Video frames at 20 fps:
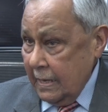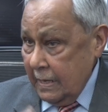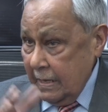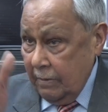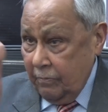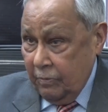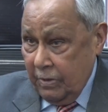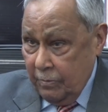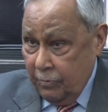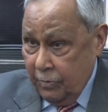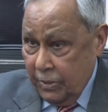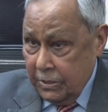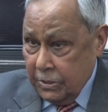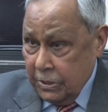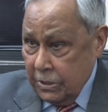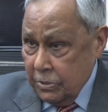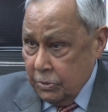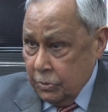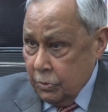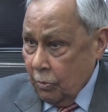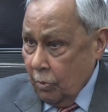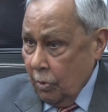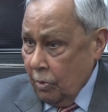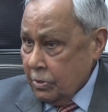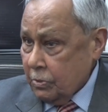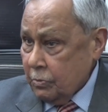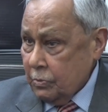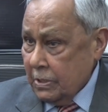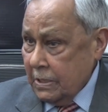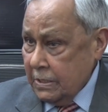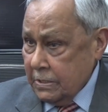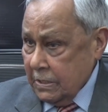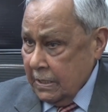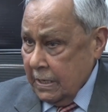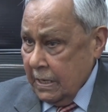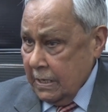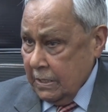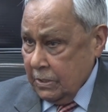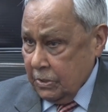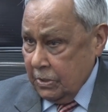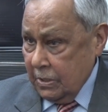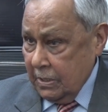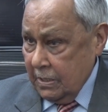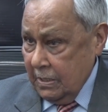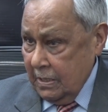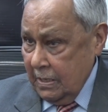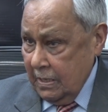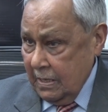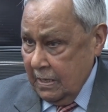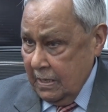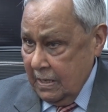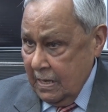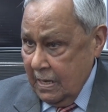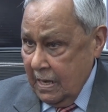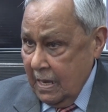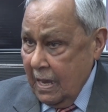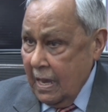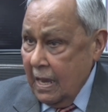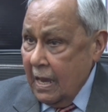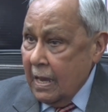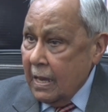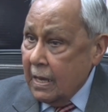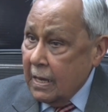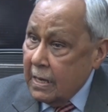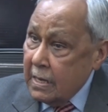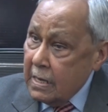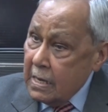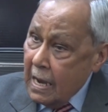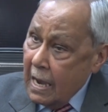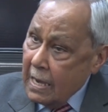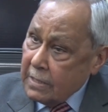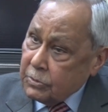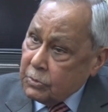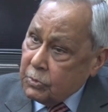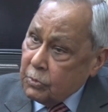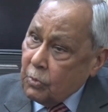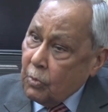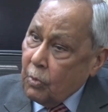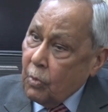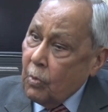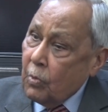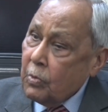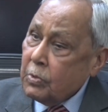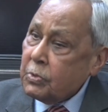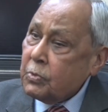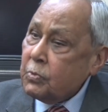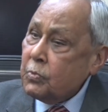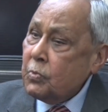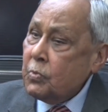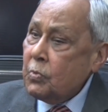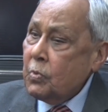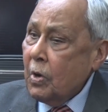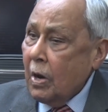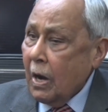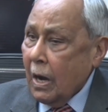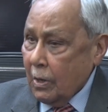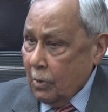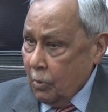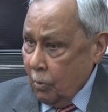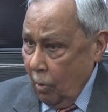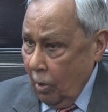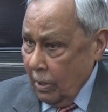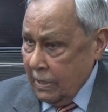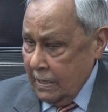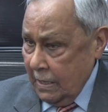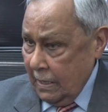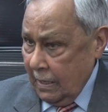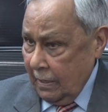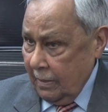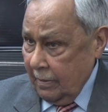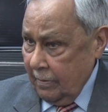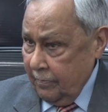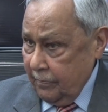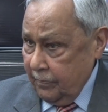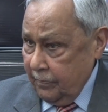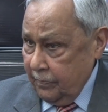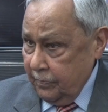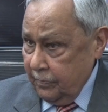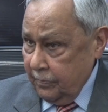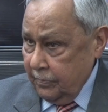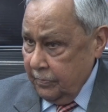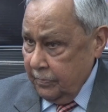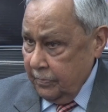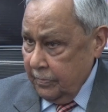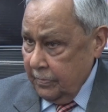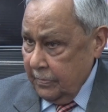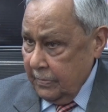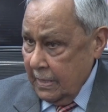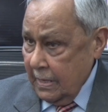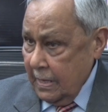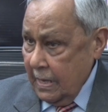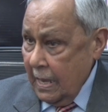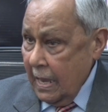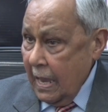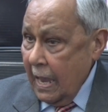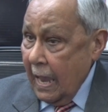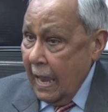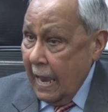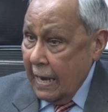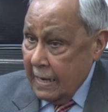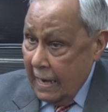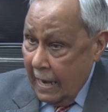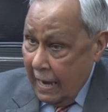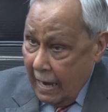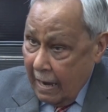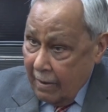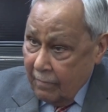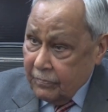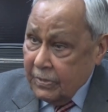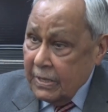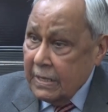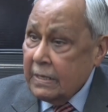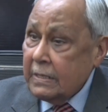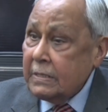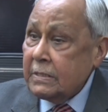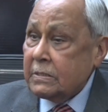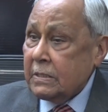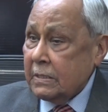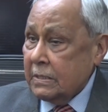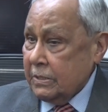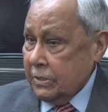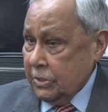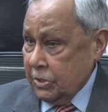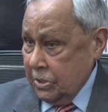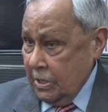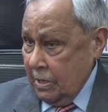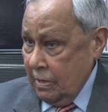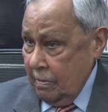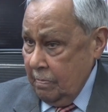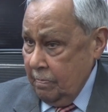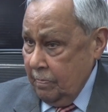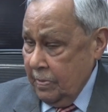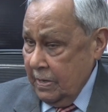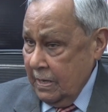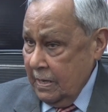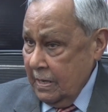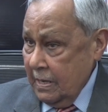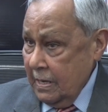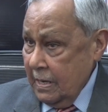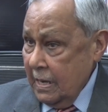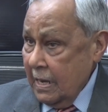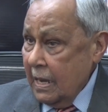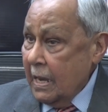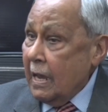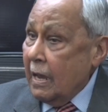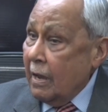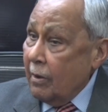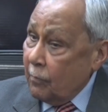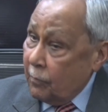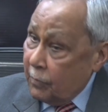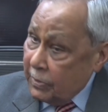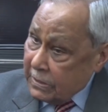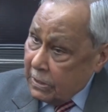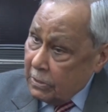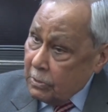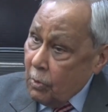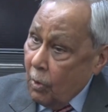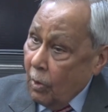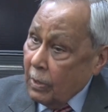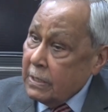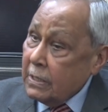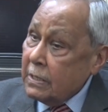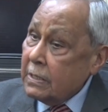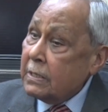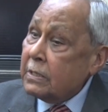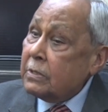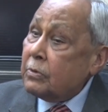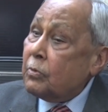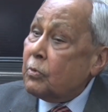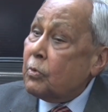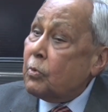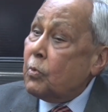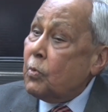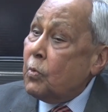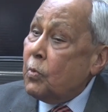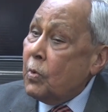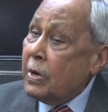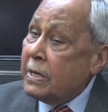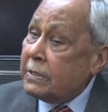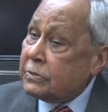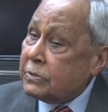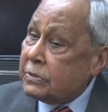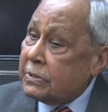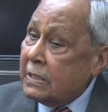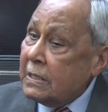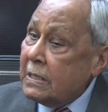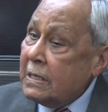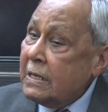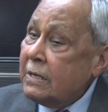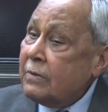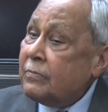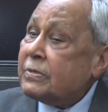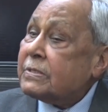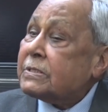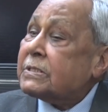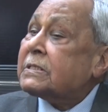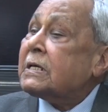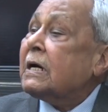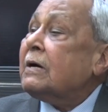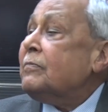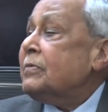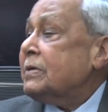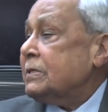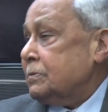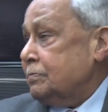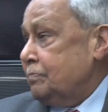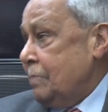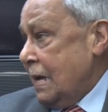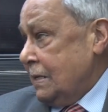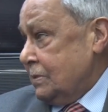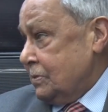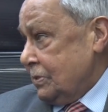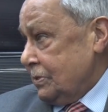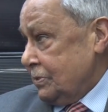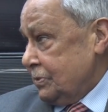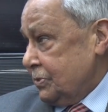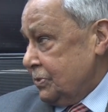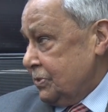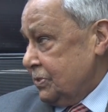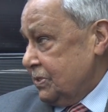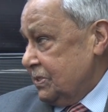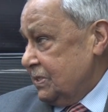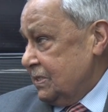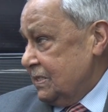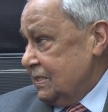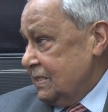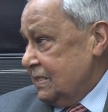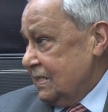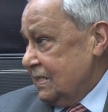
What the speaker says: if he wishes to go to litigation, he has to go to a lawyer and have the internship with a lawyer who is dealing with service matters,